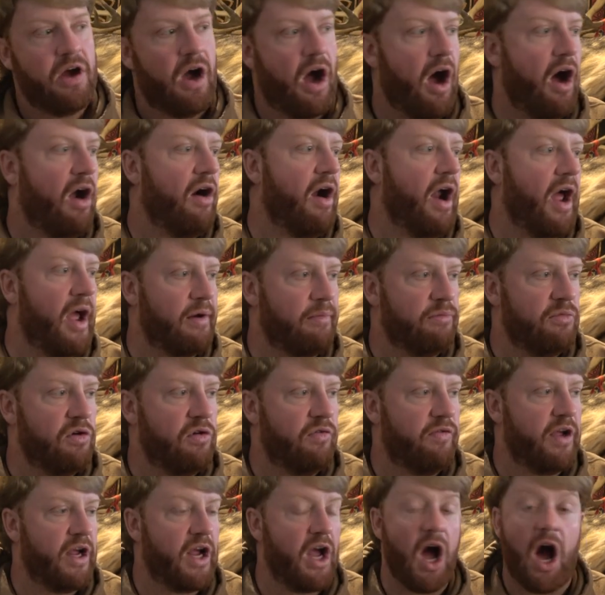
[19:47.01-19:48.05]
All right,
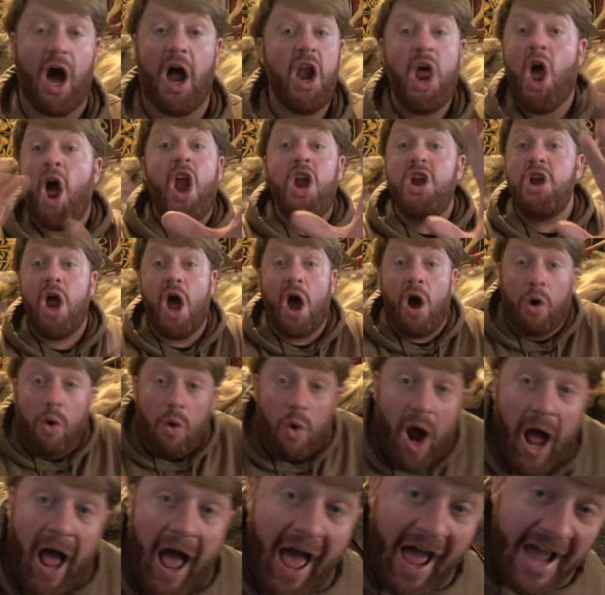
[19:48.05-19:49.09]
moving on.
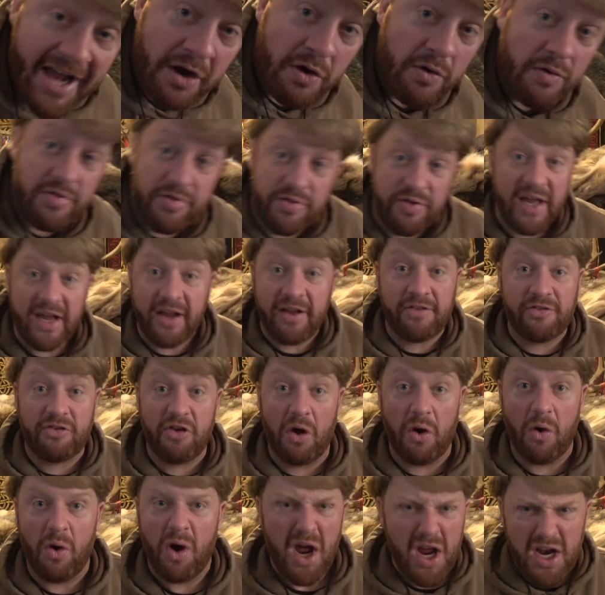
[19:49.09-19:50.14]
No, I don't think
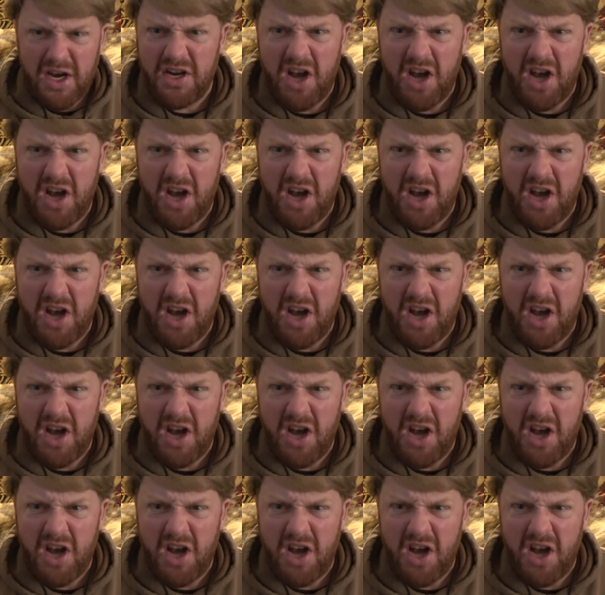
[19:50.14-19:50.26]
so.